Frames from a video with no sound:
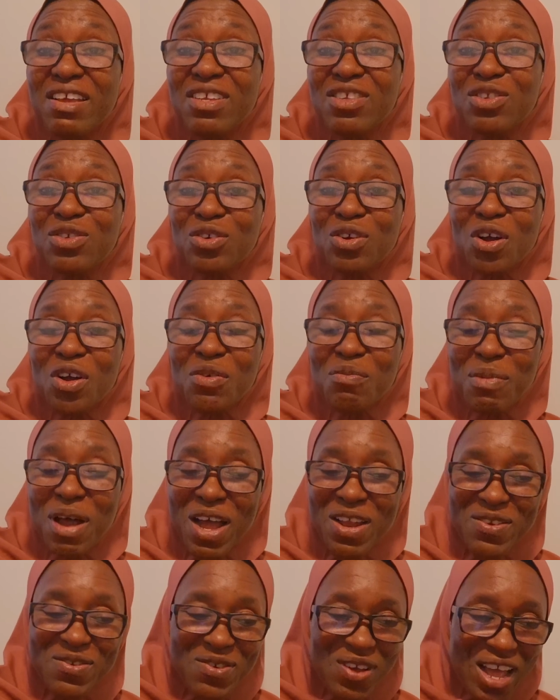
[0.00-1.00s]
strong
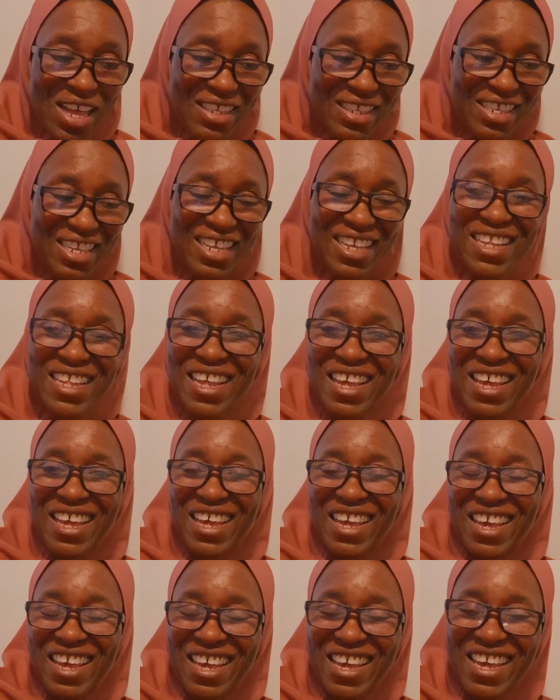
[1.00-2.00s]
man who has seen,
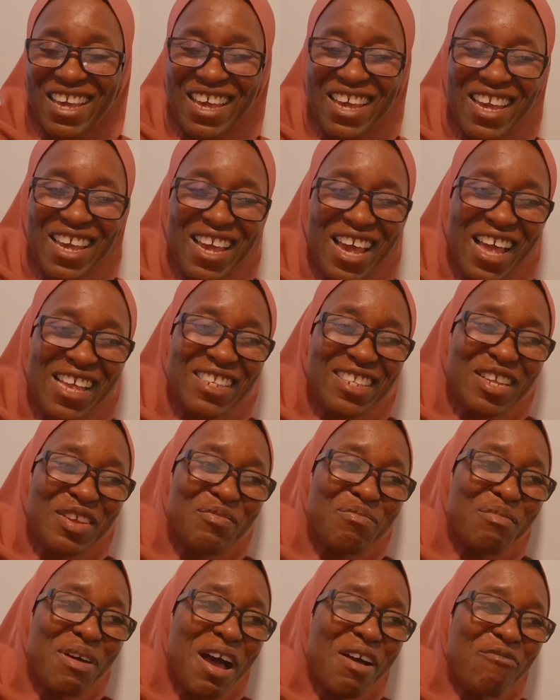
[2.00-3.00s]

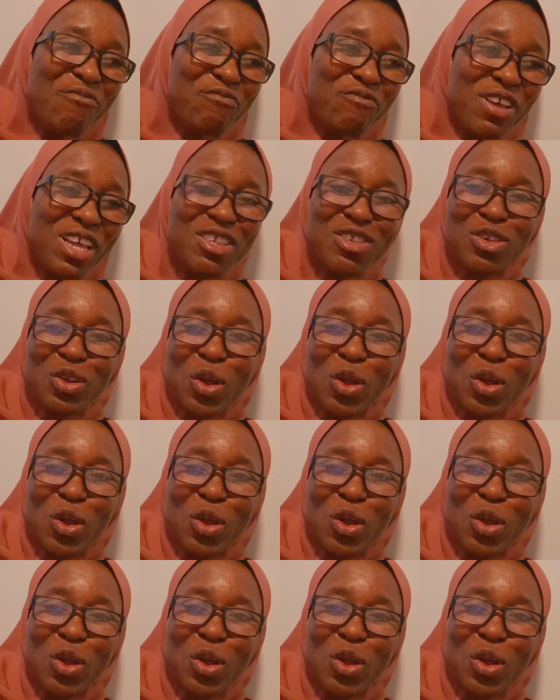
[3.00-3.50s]
mafia,